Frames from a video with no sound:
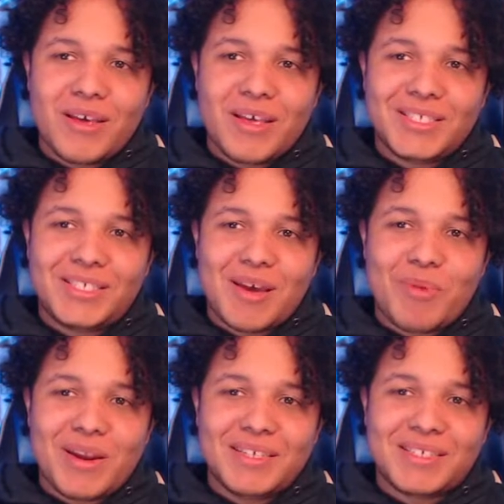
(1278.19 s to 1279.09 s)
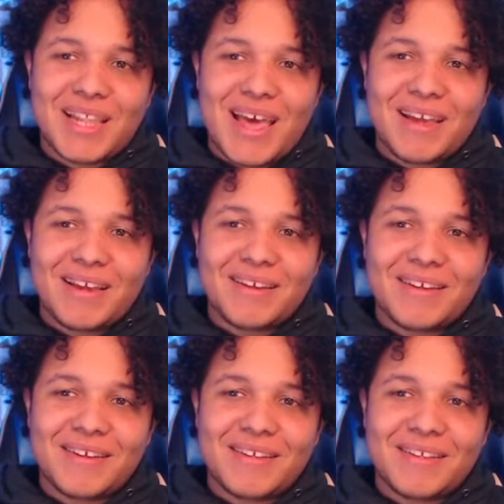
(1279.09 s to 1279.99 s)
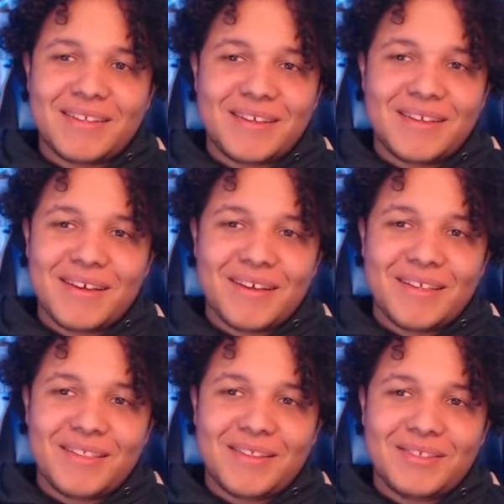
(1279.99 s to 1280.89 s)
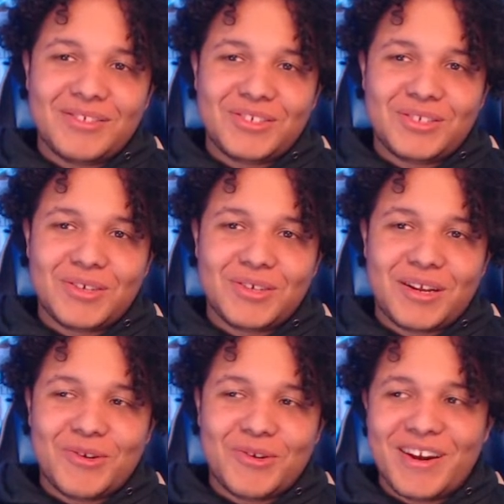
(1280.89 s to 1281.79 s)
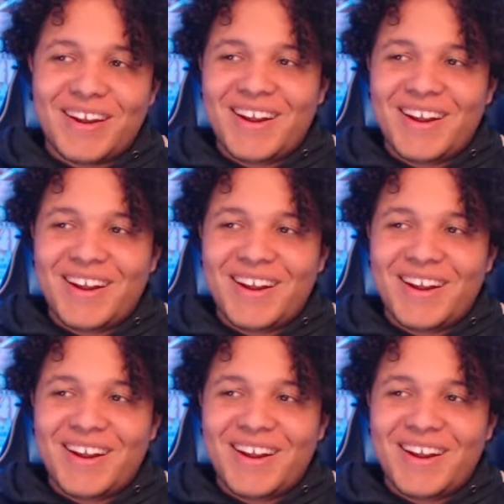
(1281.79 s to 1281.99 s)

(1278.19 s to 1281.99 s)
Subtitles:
it's Japanese slang. Just ignore it.